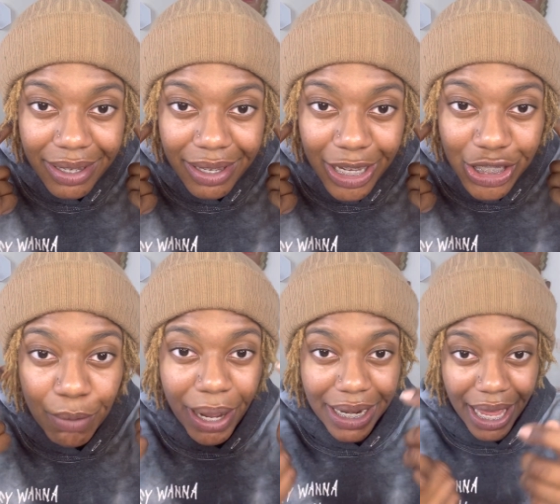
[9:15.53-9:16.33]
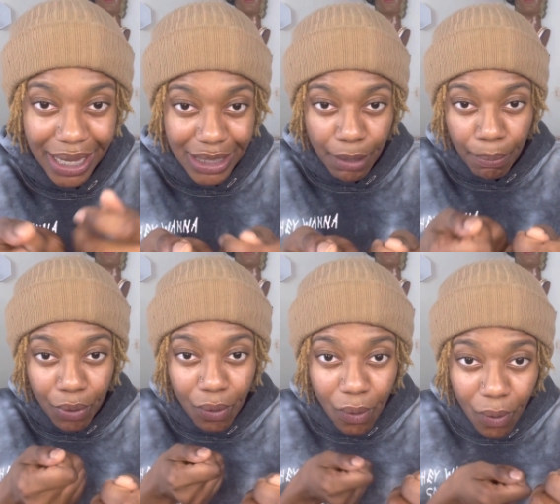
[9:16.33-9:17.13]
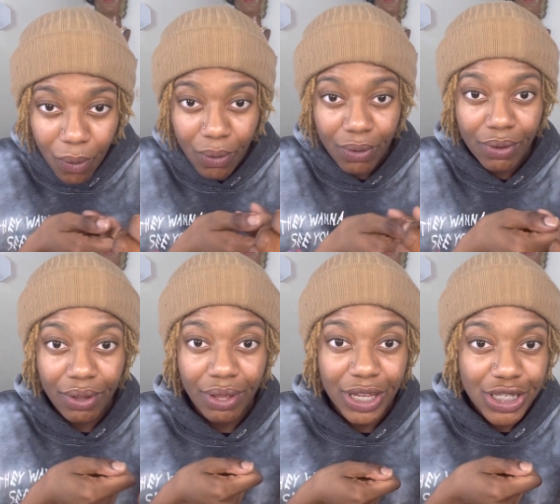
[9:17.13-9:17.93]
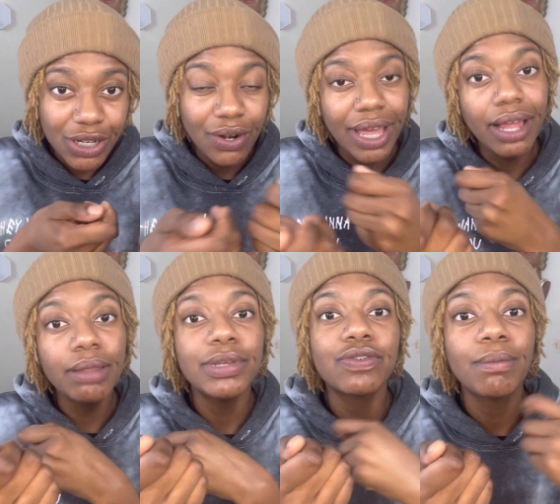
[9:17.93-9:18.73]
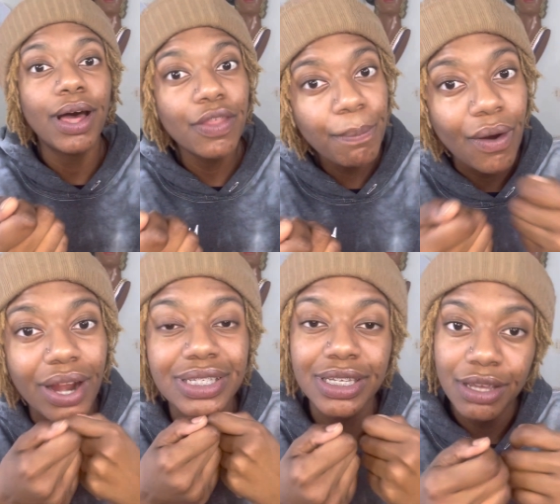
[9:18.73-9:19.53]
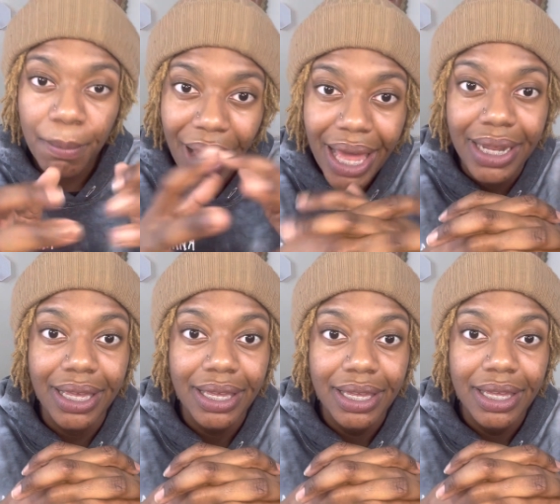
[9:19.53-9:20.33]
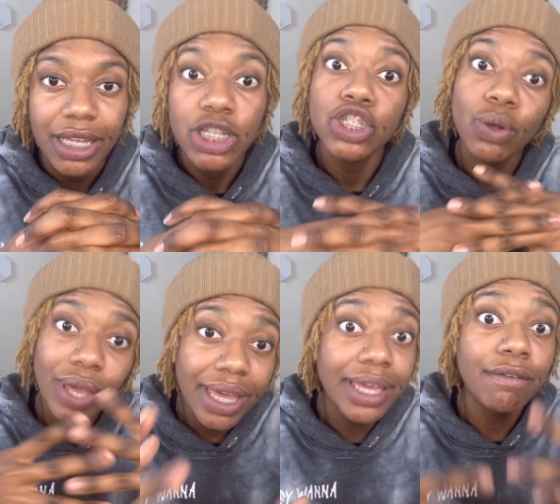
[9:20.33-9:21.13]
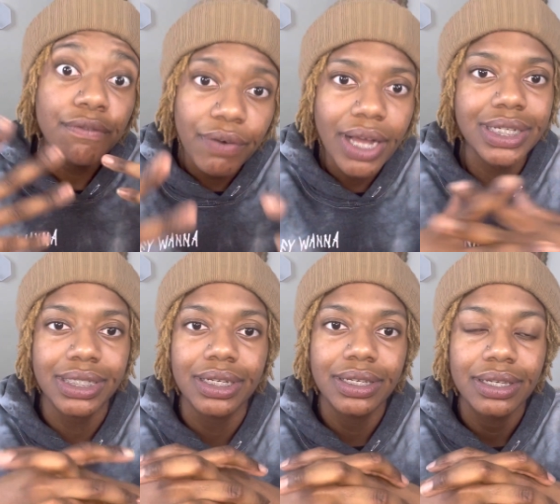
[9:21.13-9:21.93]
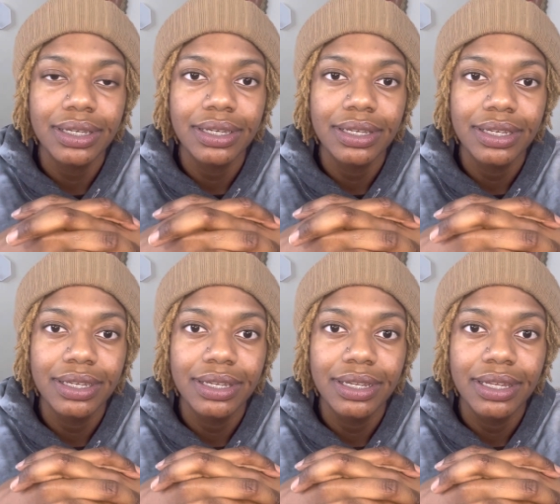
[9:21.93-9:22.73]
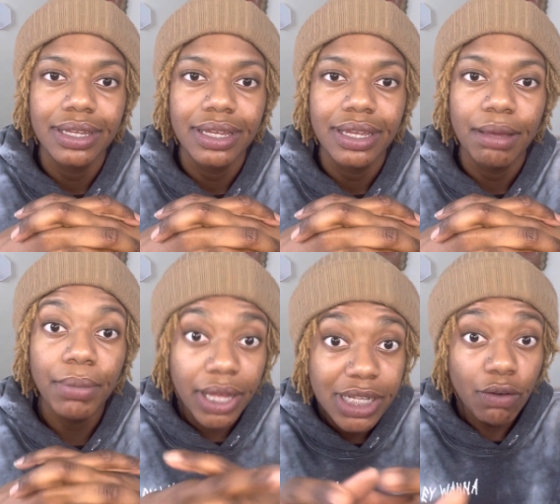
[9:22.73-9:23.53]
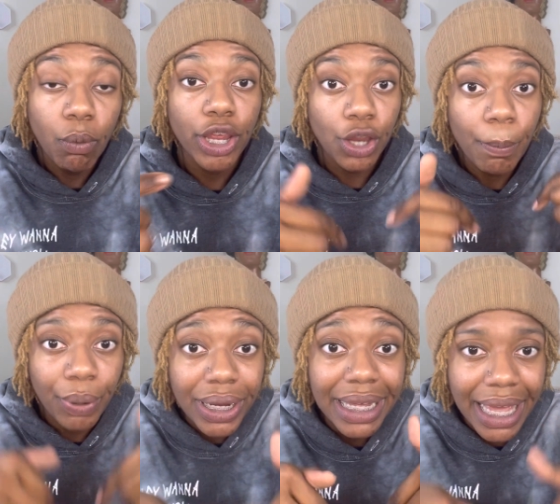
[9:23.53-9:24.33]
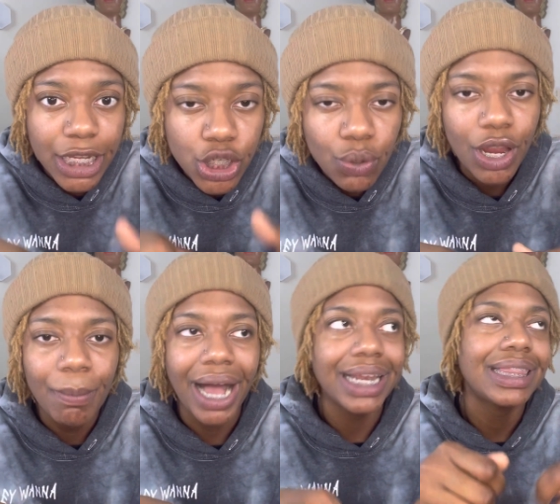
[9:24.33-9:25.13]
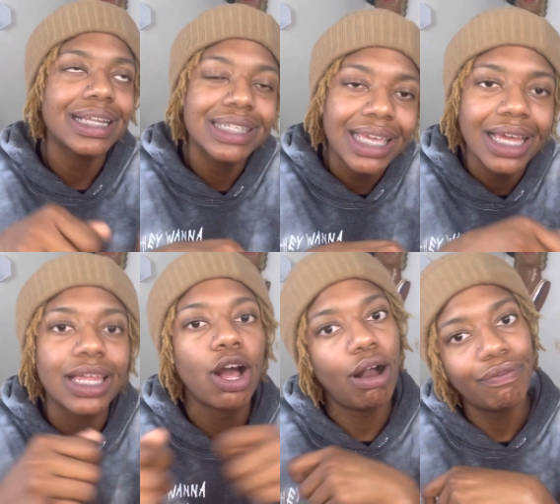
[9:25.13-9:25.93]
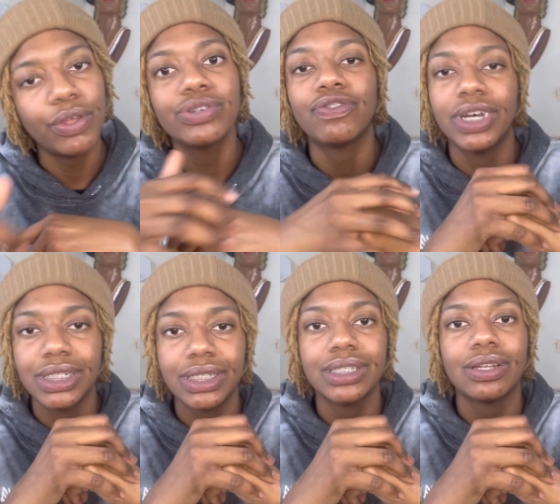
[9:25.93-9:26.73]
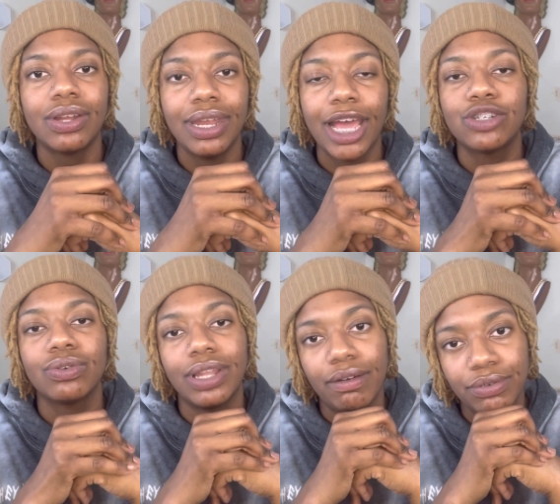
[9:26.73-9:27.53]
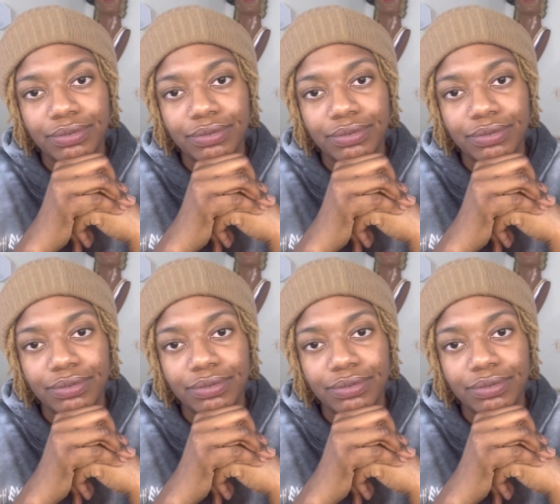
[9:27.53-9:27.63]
Because your body has to pull certain elements from other parts of your body so it can function because of what you're putting into your body that's killing off those functions on a natural level.